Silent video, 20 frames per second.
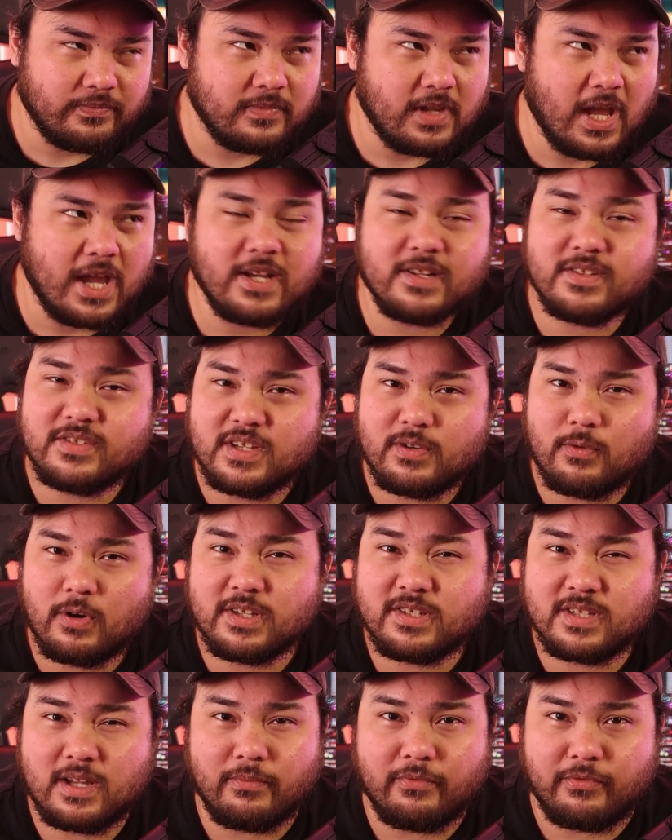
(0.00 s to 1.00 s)
Now you can see
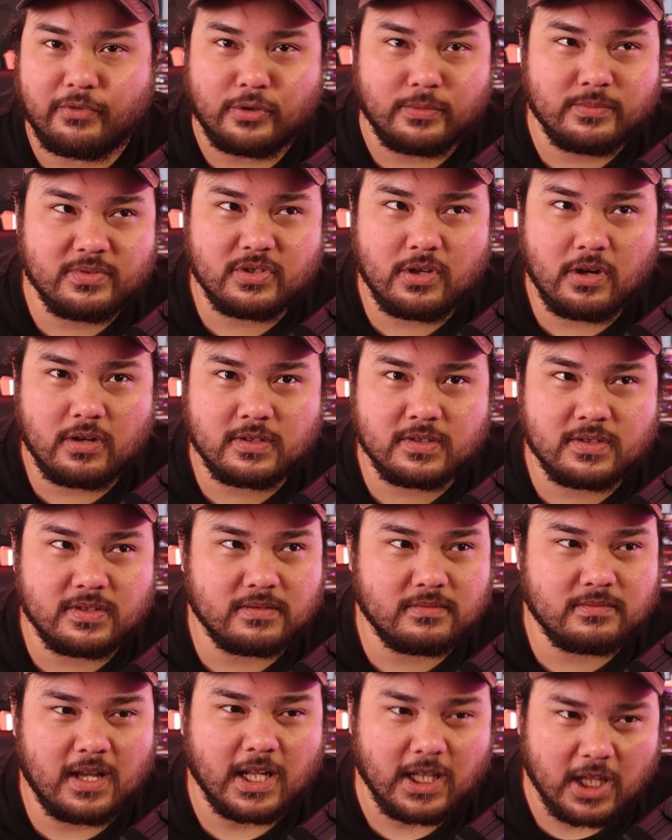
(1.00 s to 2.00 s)
why some film
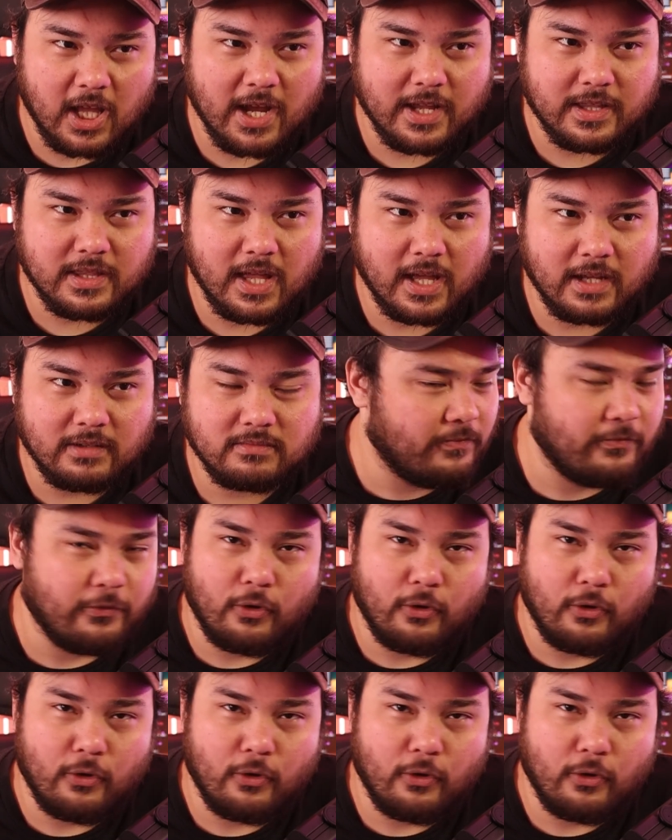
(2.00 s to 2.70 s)
stocks are like that.